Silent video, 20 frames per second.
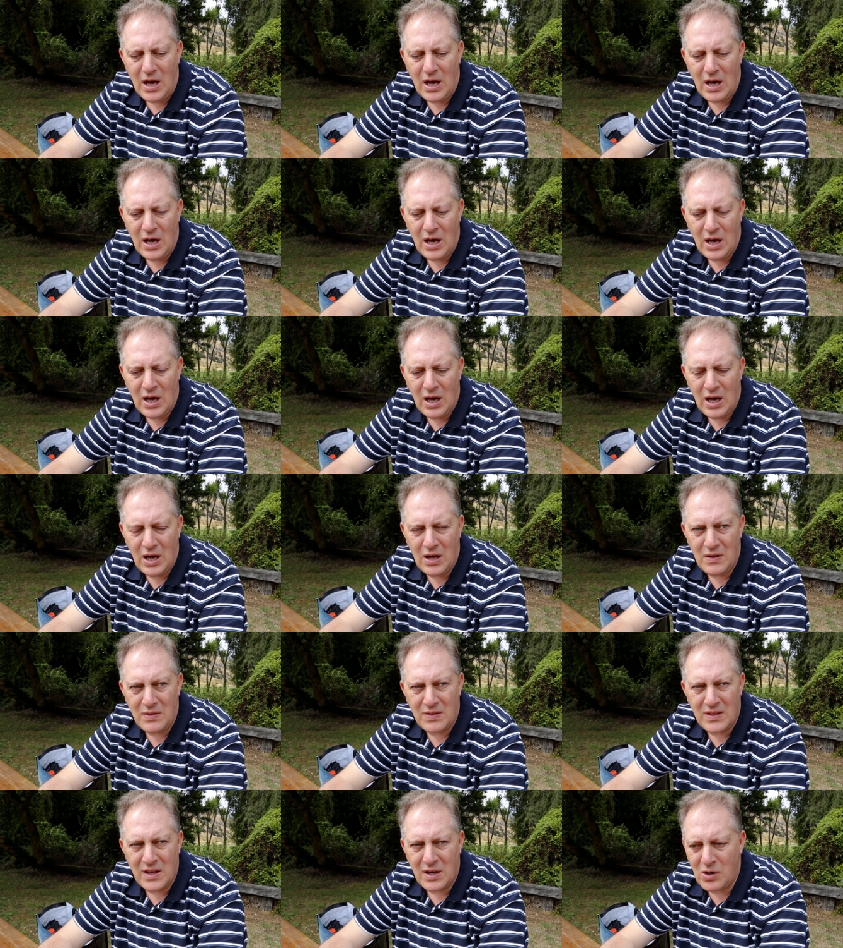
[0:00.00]

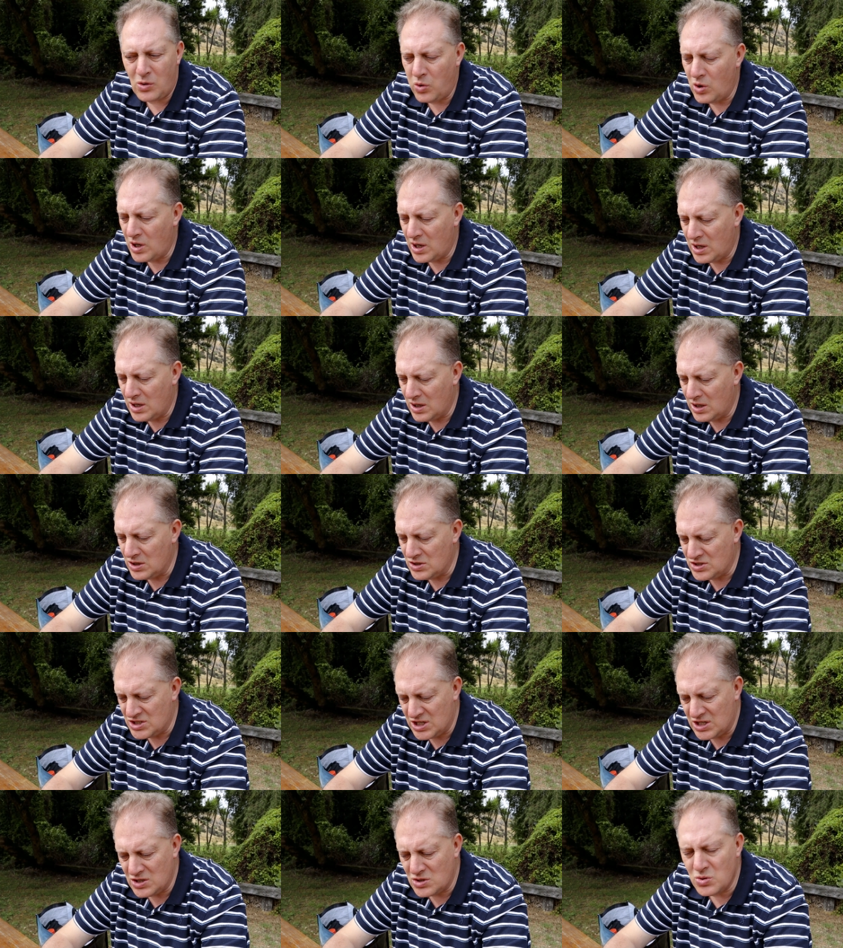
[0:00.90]
they're quite a
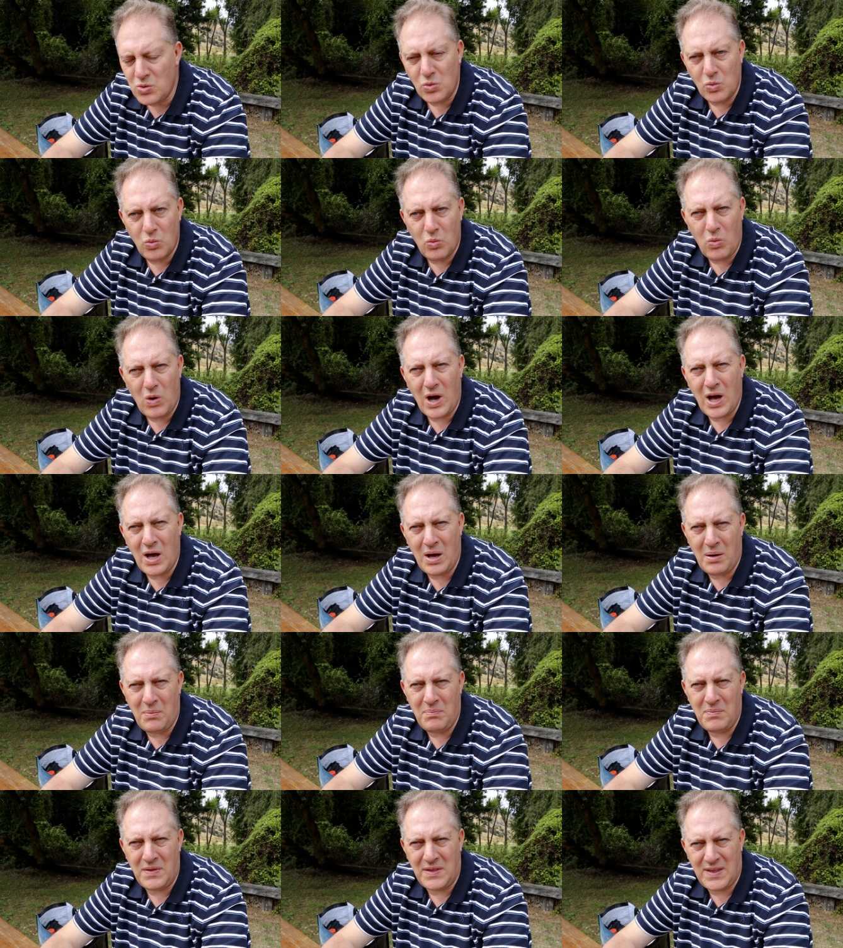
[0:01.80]
gentle
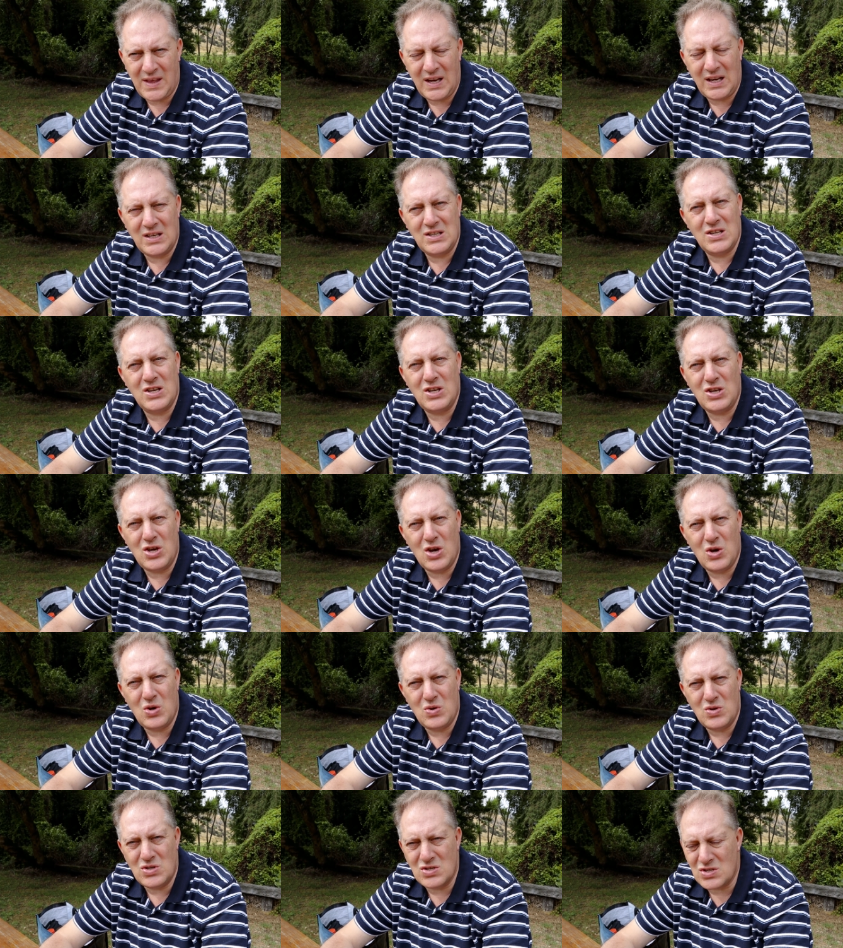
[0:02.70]
thing to
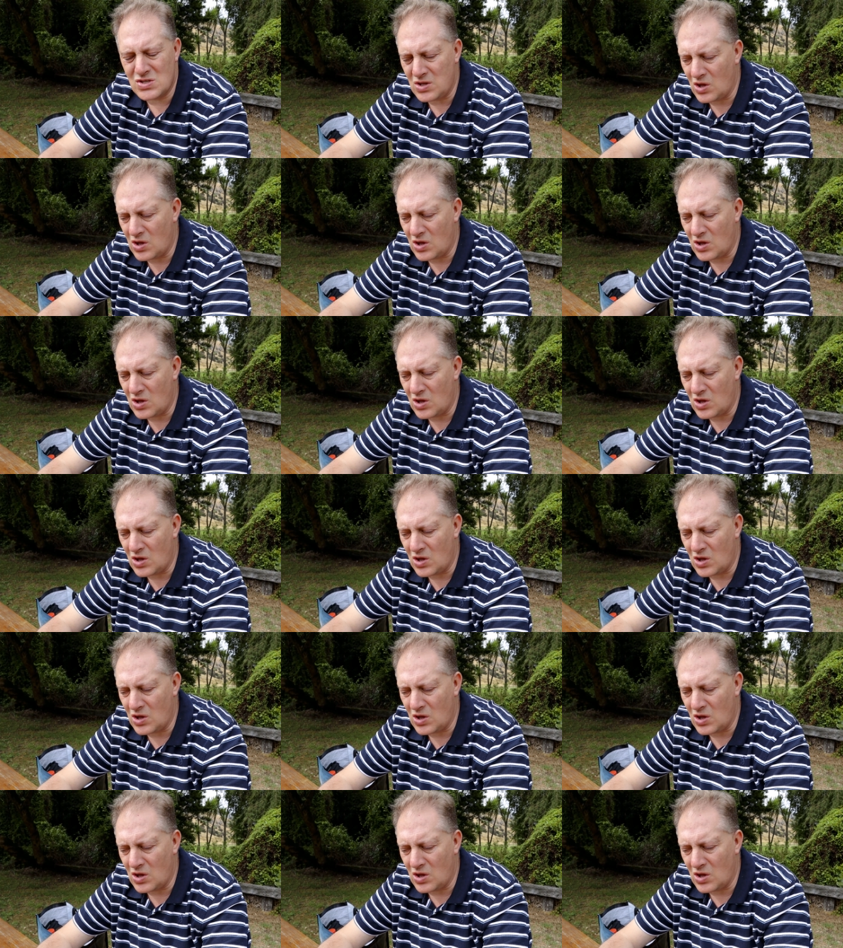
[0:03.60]
use.